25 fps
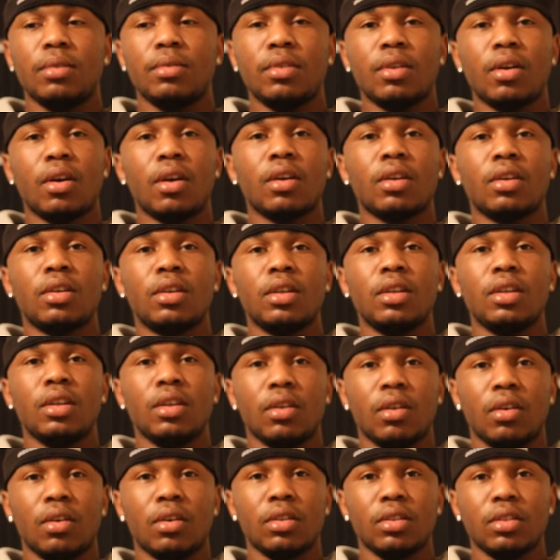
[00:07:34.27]
dark
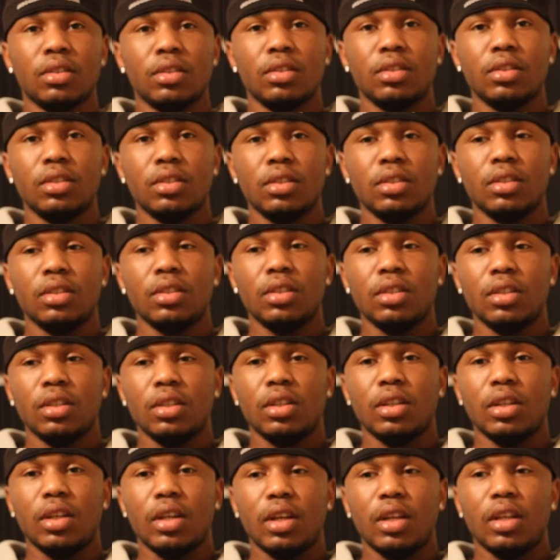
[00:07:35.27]
hoodie on.
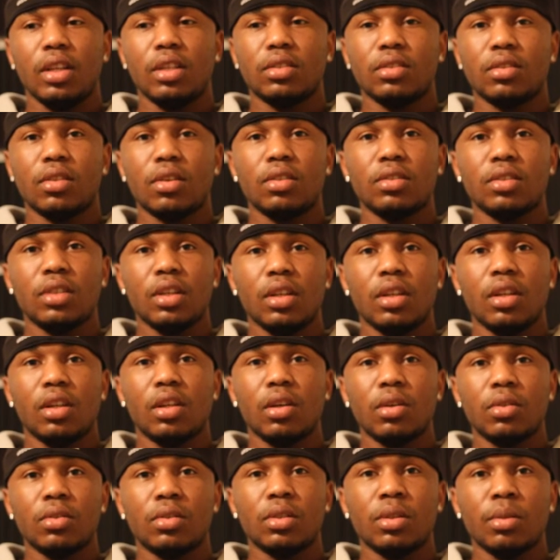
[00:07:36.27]
And it starts getting
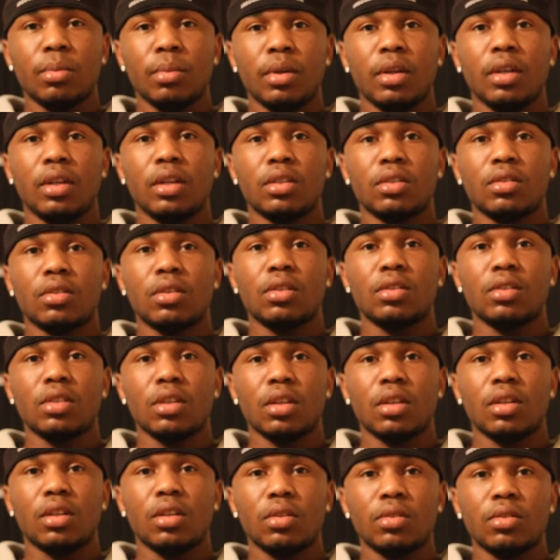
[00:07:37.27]
closer to me, and
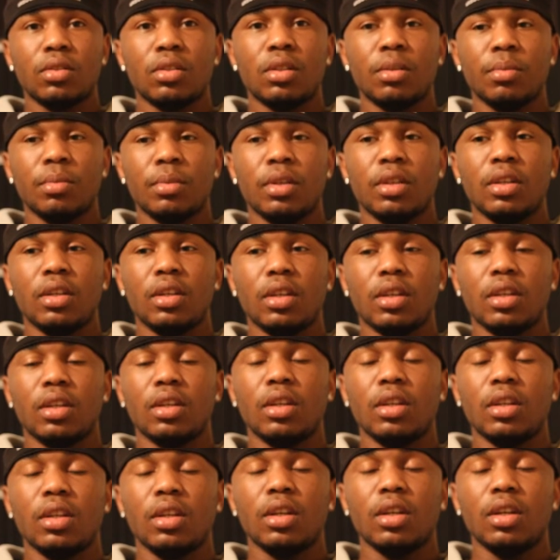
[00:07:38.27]
and
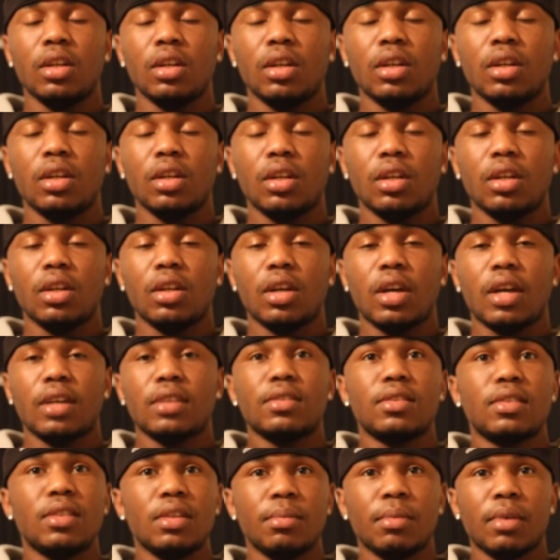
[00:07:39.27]
I
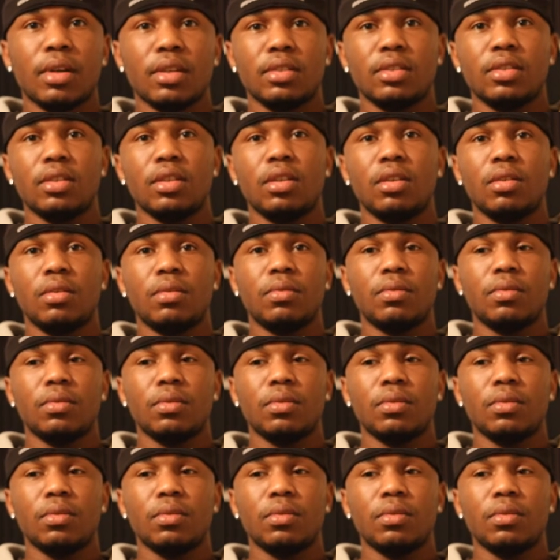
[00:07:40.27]
see myself,